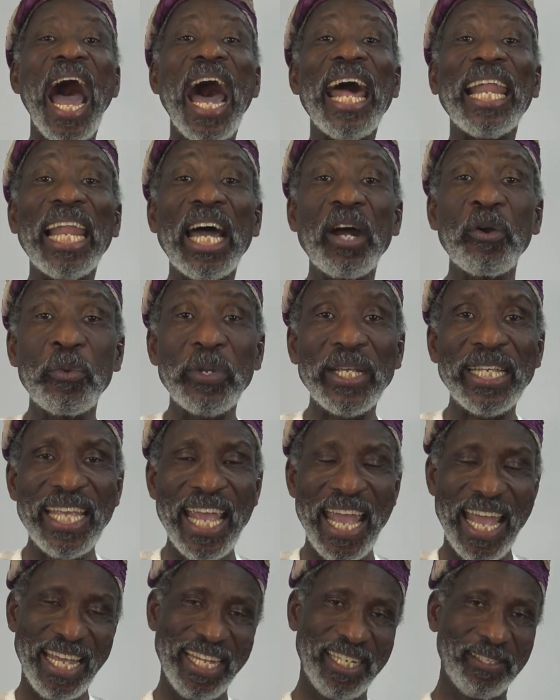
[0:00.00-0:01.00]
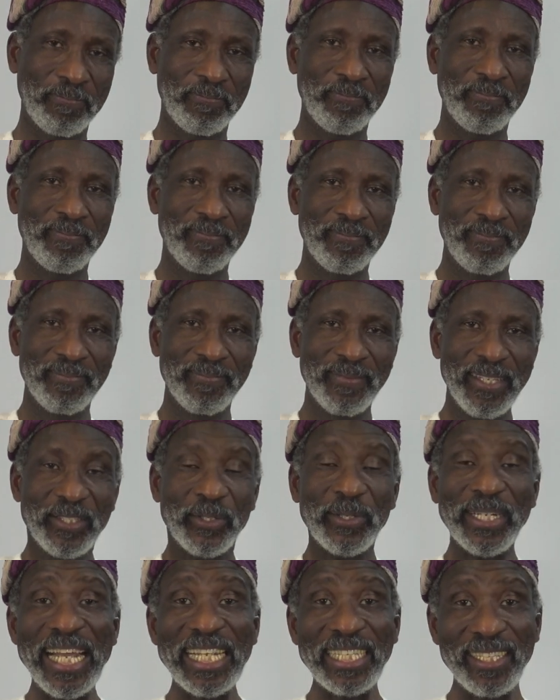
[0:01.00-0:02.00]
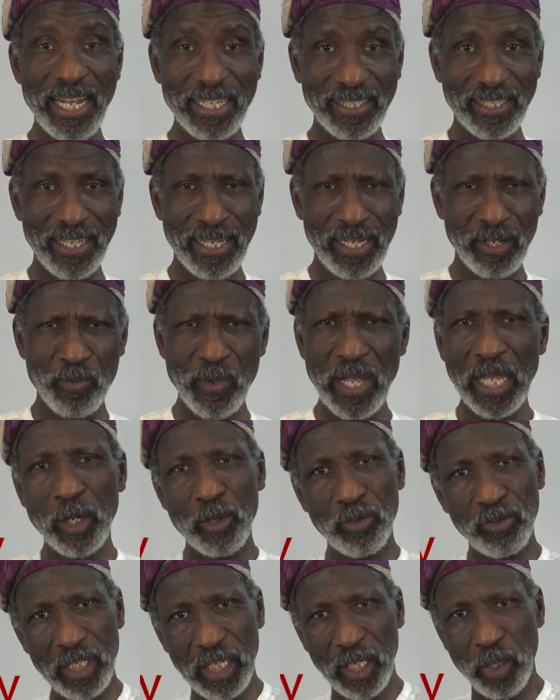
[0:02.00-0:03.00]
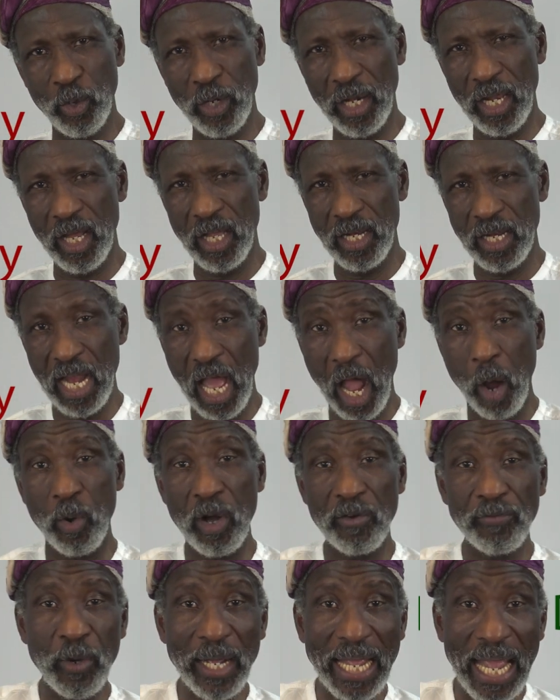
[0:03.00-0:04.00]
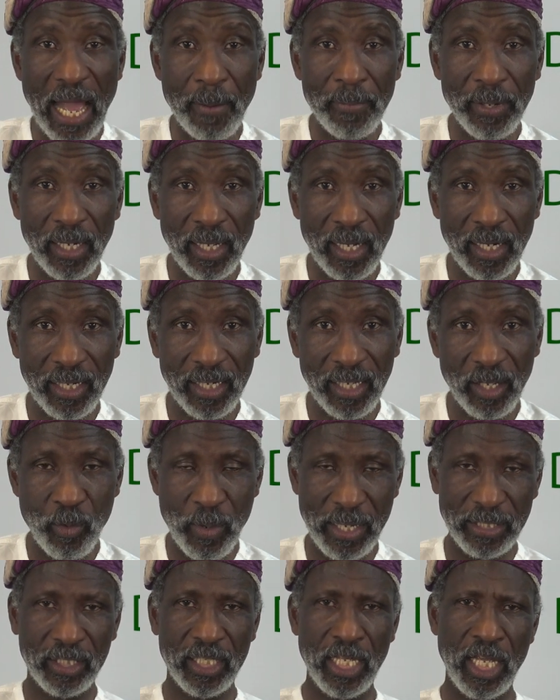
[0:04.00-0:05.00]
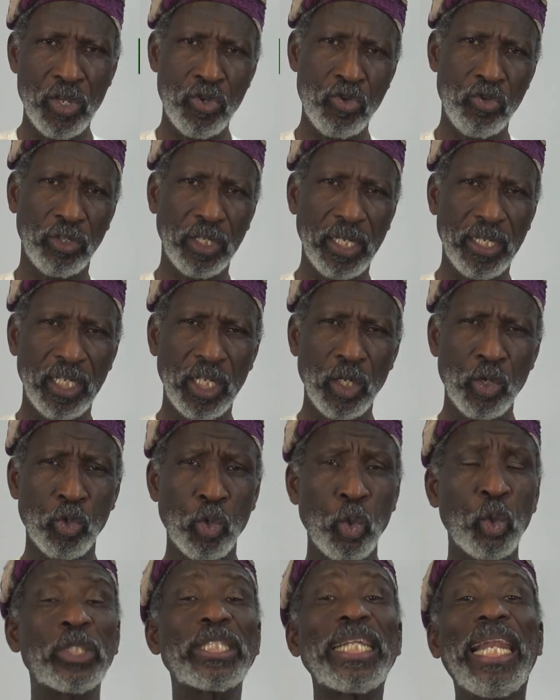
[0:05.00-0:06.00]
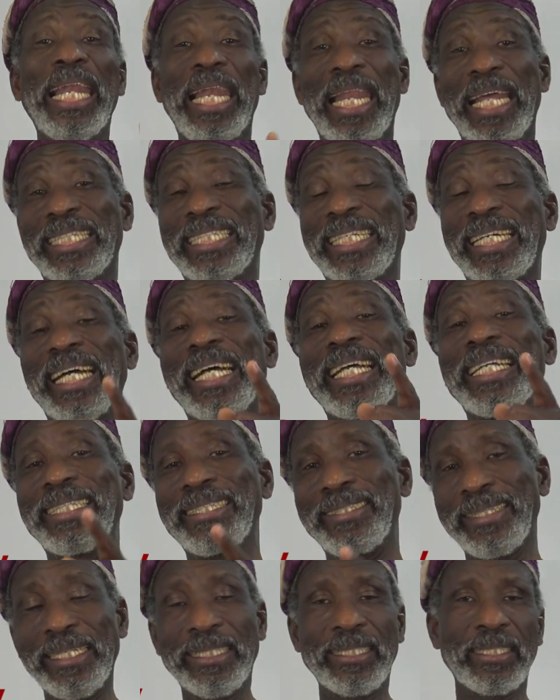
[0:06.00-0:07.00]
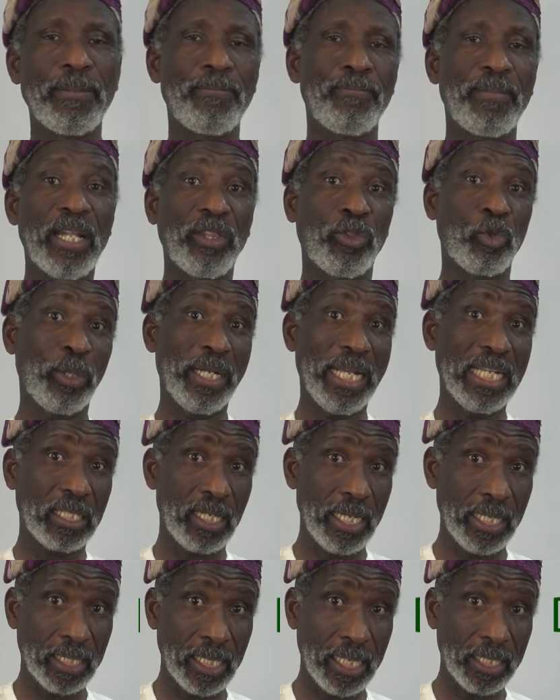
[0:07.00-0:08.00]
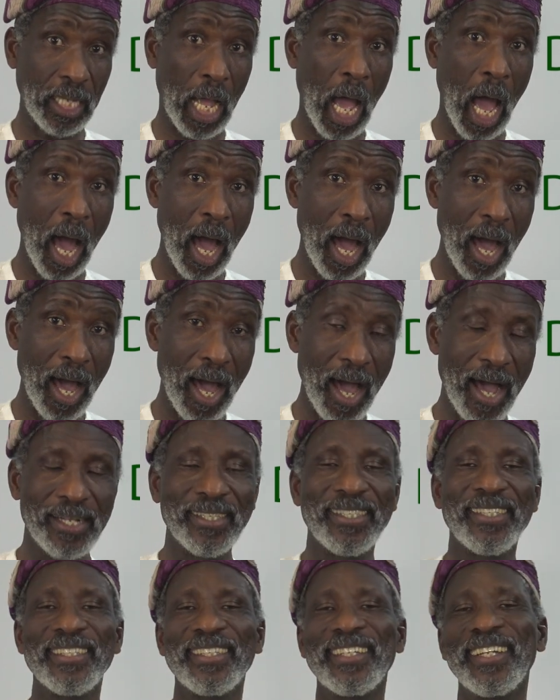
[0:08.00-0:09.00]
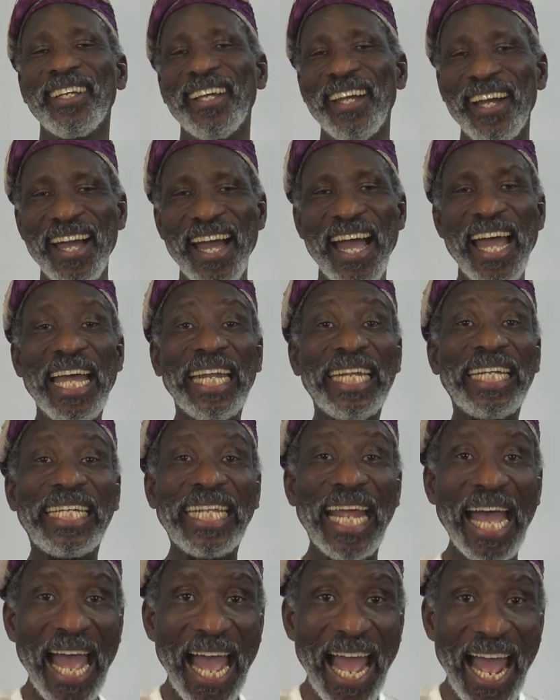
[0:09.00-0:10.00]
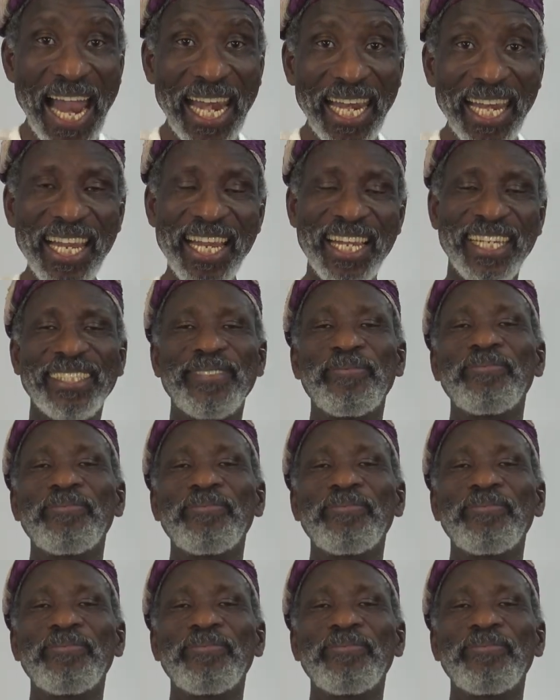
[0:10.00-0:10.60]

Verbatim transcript: Alawiye. Today's lesson, we continue learning our vocabulary. We're still using the root letter system, and today's letters are dal,